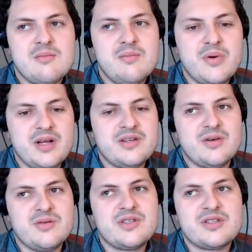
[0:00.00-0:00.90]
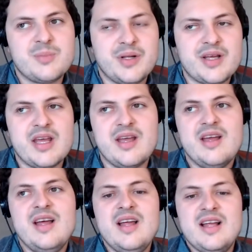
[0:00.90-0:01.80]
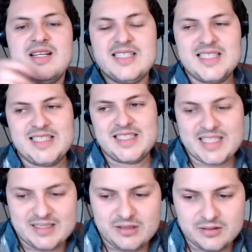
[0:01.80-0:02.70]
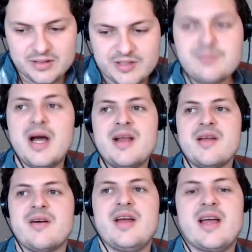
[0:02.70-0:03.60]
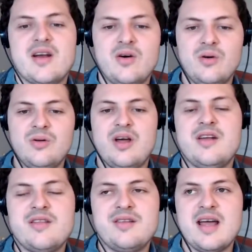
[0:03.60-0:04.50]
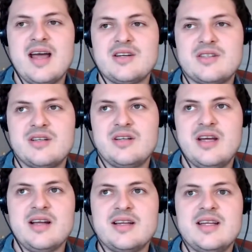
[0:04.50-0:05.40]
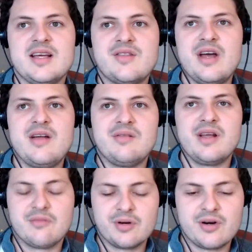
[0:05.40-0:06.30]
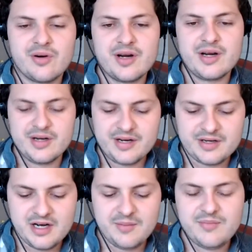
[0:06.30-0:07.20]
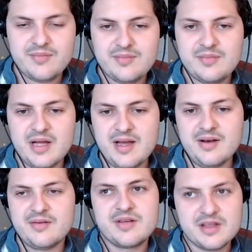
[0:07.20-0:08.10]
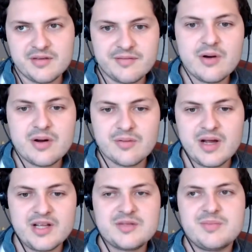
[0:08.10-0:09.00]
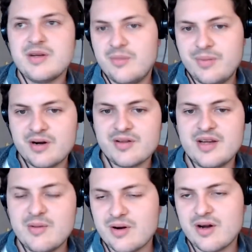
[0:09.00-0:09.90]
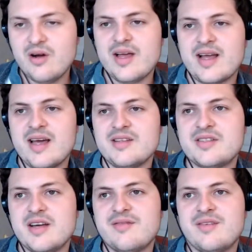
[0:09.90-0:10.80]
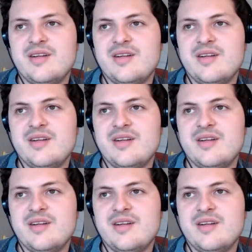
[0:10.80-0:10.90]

But I don't just, but like, I got to hold, it's binary. I got to hold on to the Dash and get that like recurring income and get the voting rights, be all part of the network, all that kind of stuff.